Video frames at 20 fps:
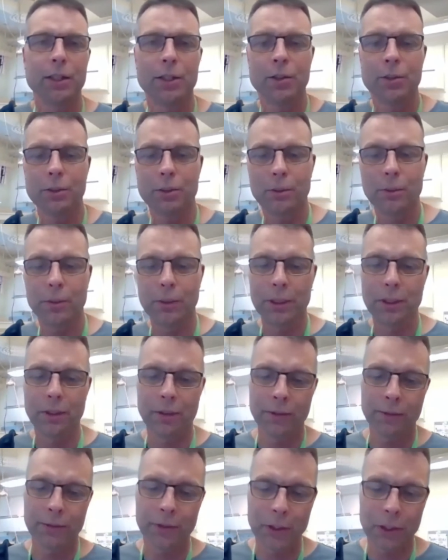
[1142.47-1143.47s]
So
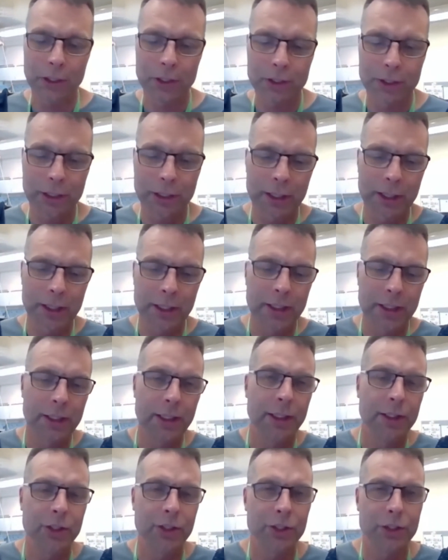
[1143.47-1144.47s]
of course, the
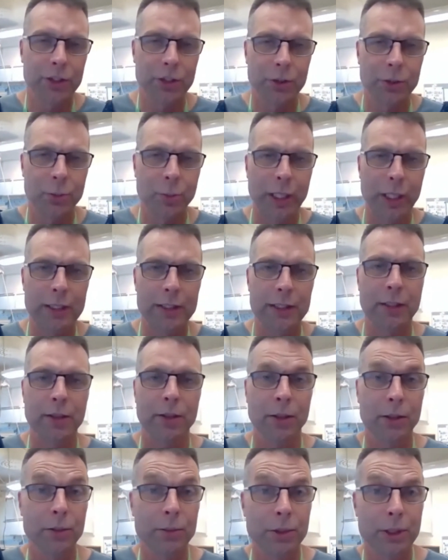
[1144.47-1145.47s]
teachers do make
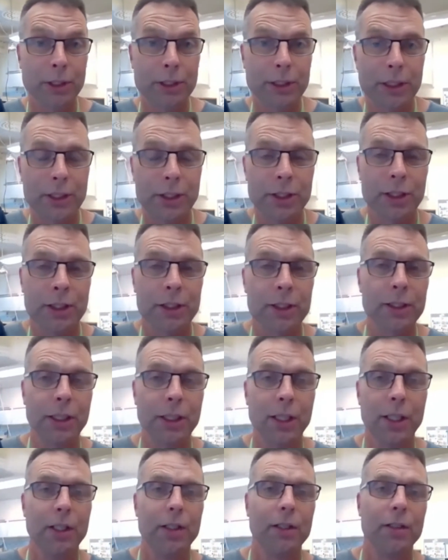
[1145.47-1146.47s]
their own
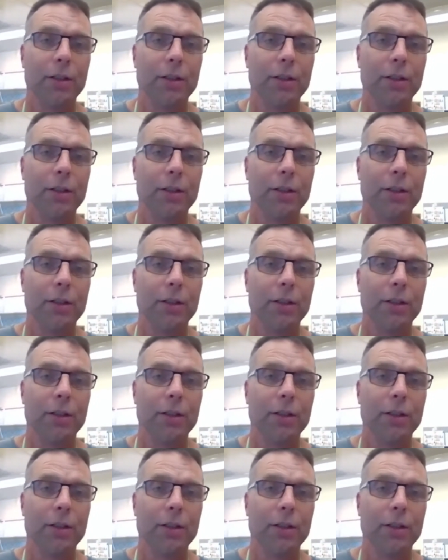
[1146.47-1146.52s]
decisions